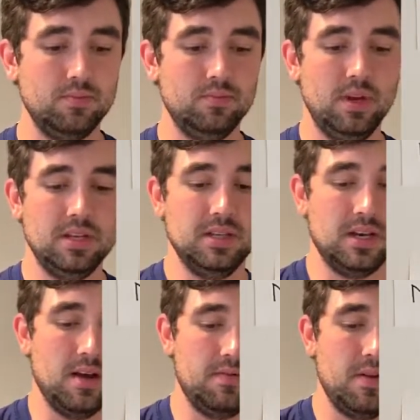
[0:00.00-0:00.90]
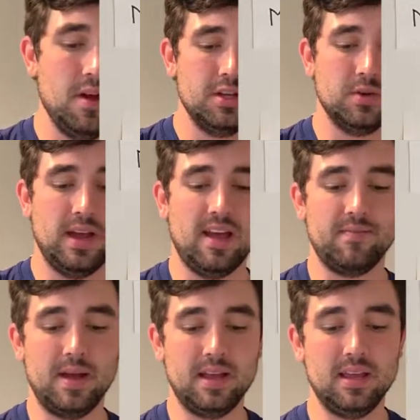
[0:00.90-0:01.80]
Easy enough. So I have
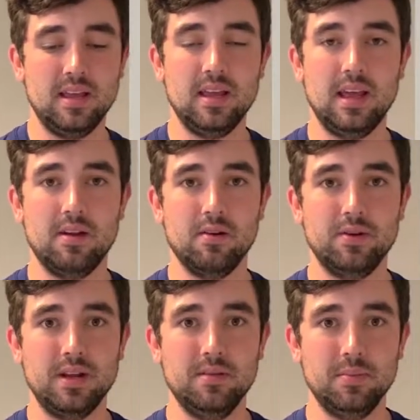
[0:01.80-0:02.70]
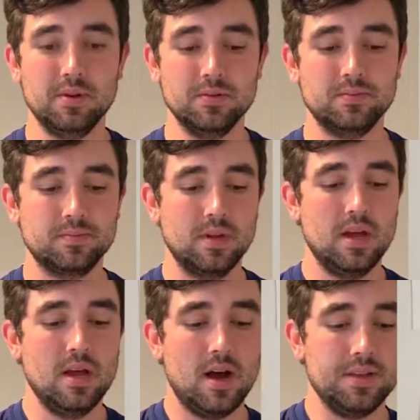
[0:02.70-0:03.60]
my arrow down the middle.
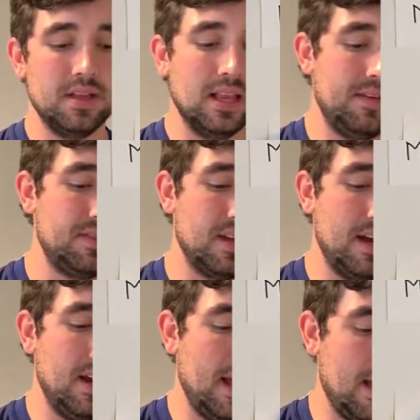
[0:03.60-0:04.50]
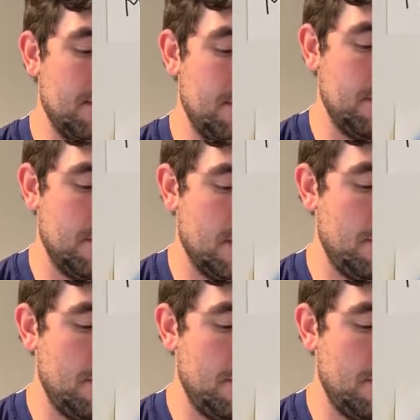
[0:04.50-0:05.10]
On the left side I have a